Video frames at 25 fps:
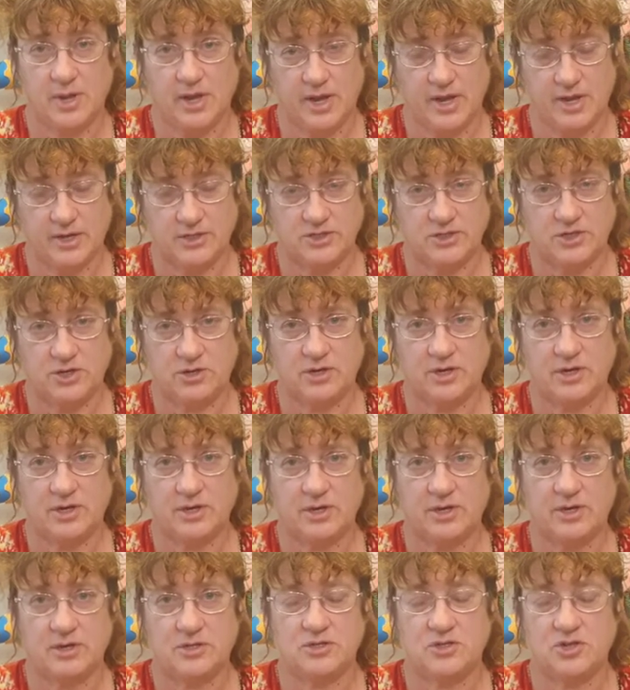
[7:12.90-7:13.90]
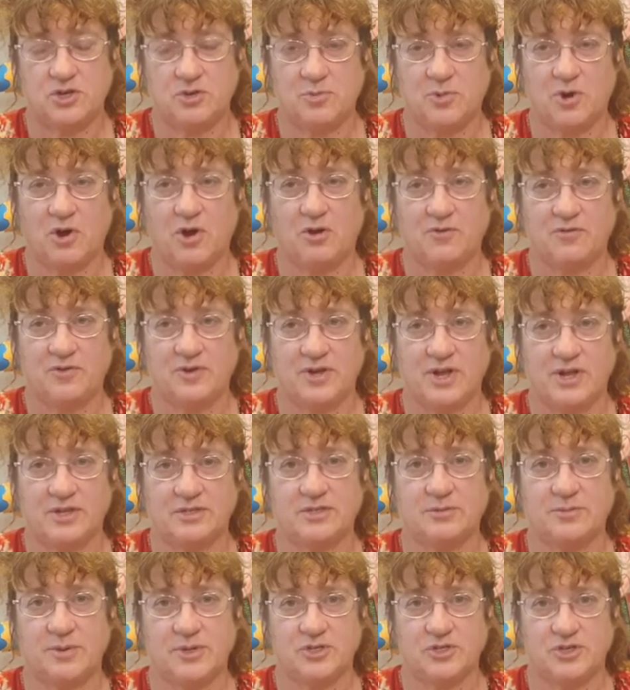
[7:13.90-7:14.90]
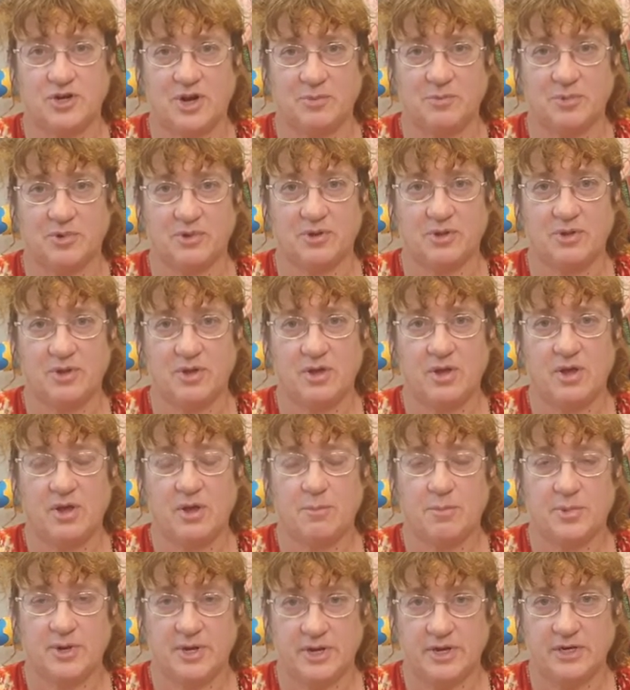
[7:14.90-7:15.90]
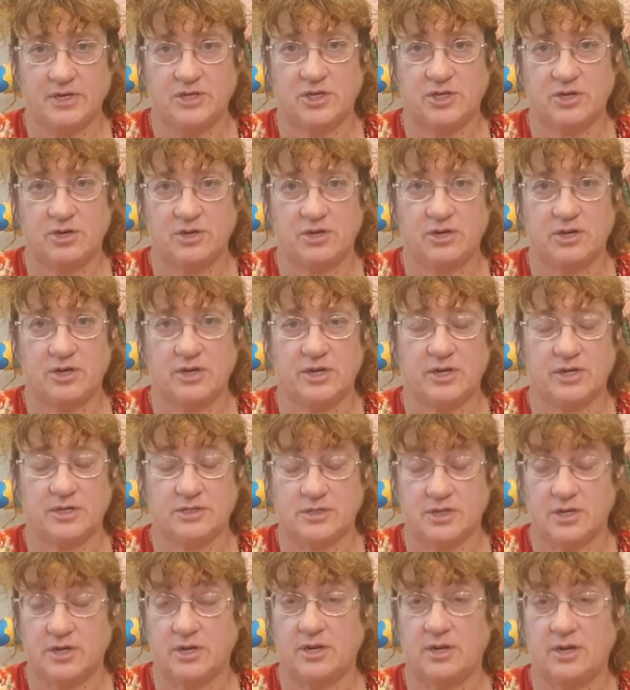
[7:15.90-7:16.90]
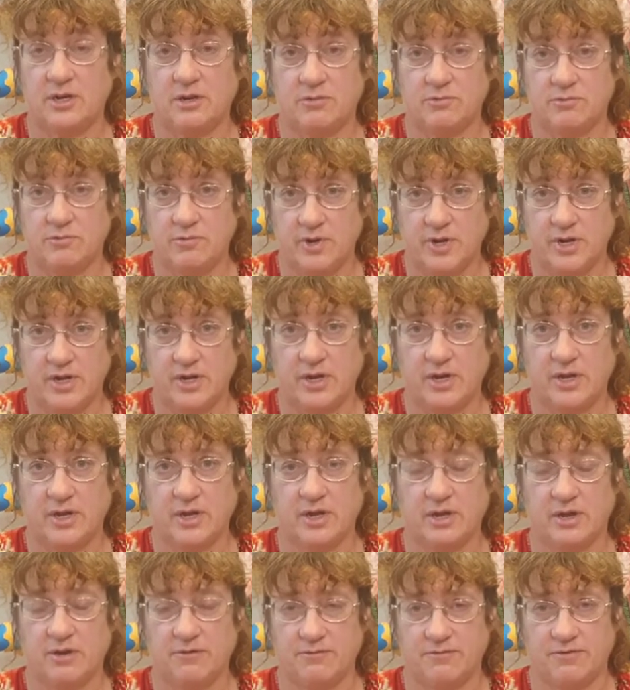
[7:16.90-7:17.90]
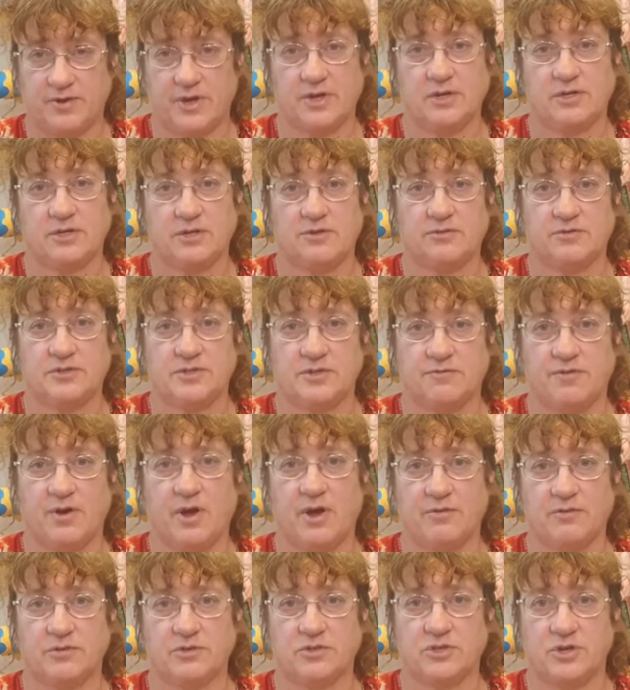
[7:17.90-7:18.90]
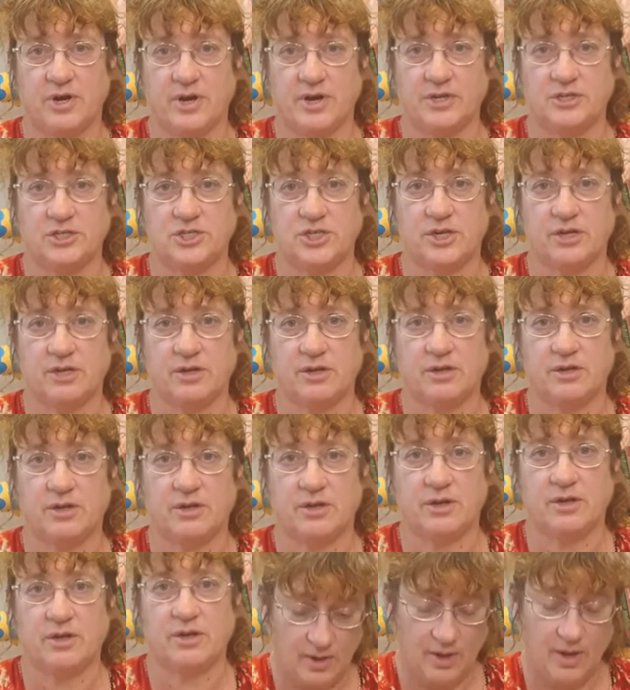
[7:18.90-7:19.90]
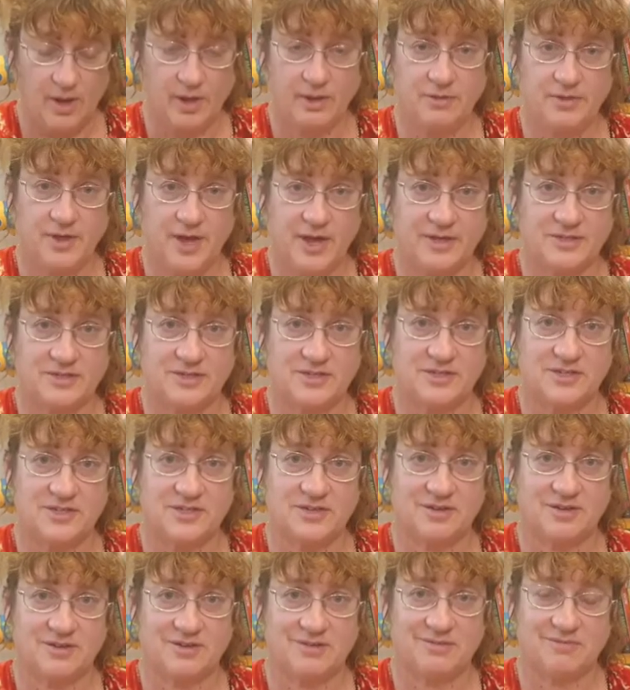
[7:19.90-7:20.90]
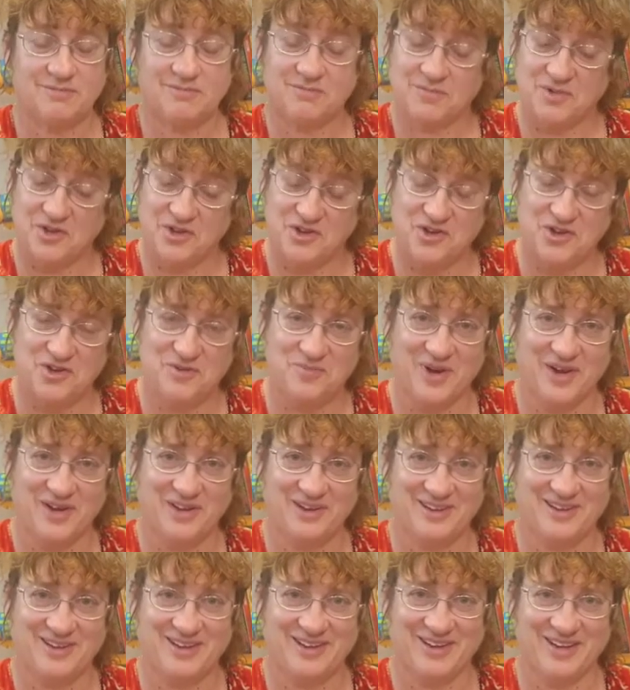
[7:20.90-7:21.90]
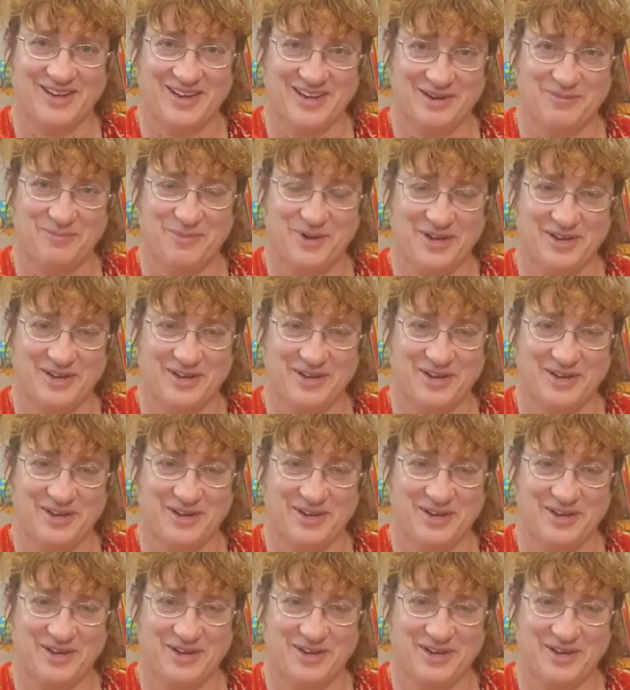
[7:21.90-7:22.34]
Externally, his humour often gets him in trouble, but internally, it's clearly a really effective survival strategy. And that's humour in